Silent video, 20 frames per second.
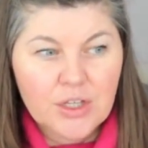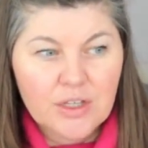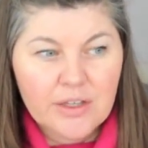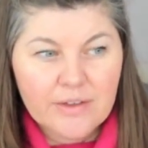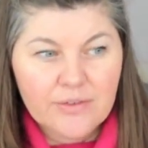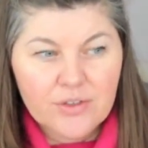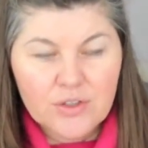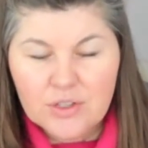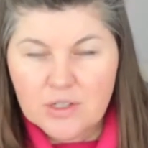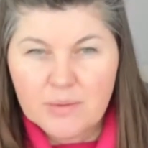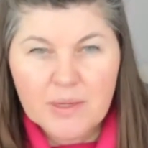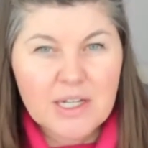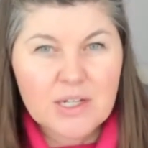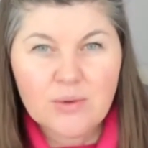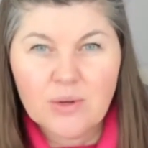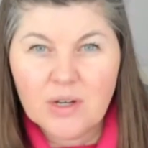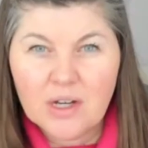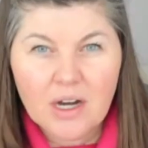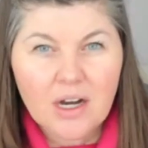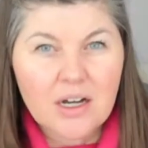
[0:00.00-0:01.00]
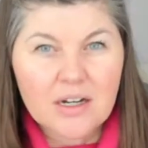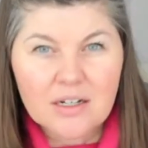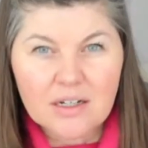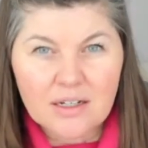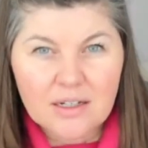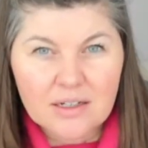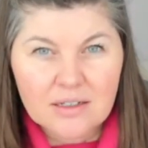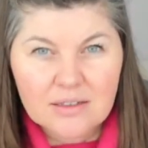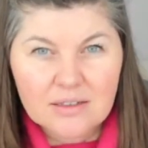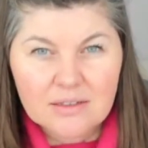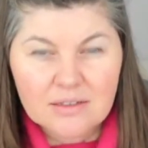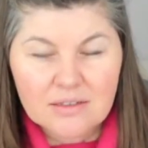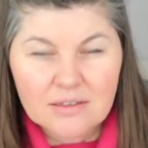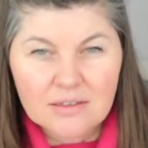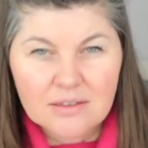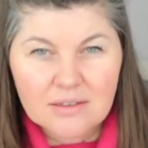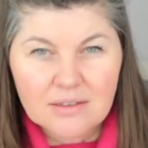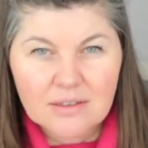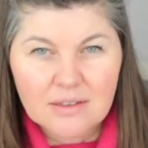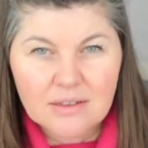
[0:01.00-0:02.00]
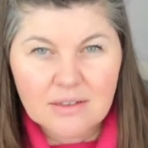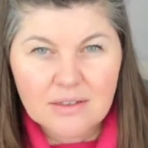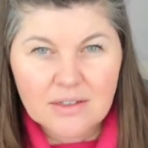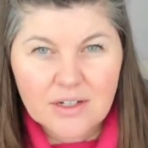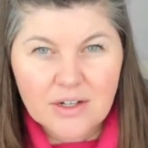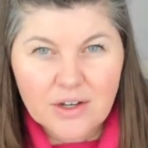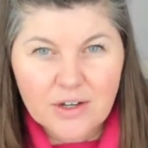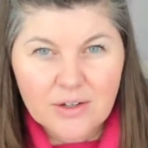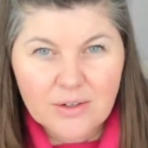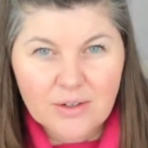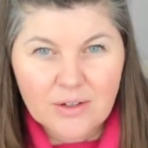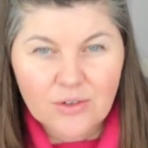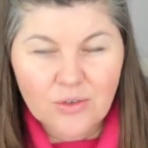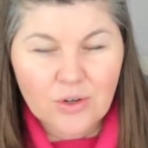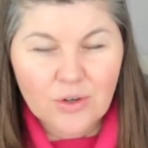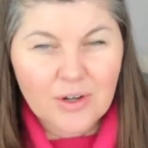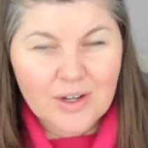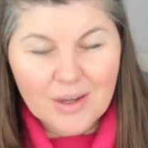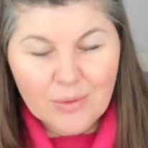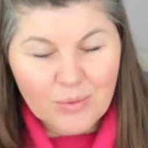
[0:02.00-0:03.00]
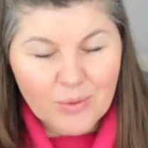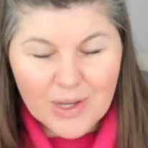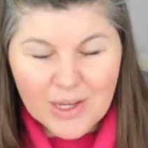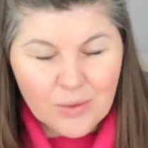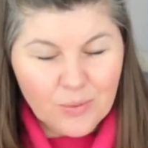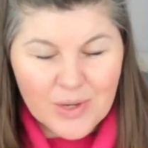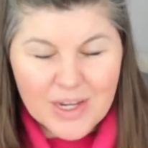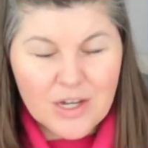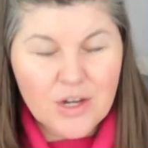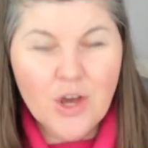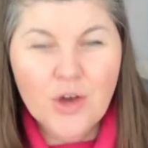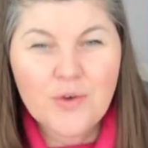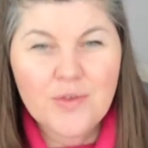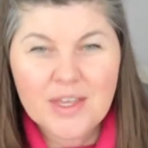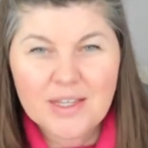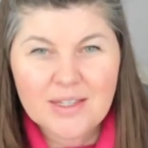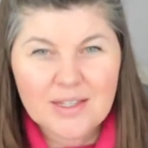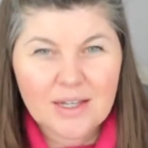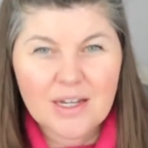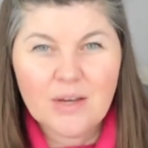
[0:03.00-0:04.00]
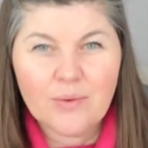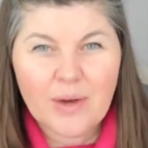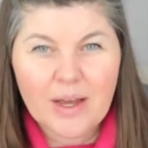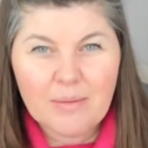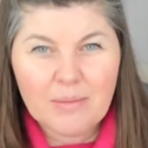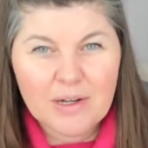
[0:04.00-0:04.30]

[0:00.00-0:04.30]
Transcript: If you speak to a gardener, or we know this anyway,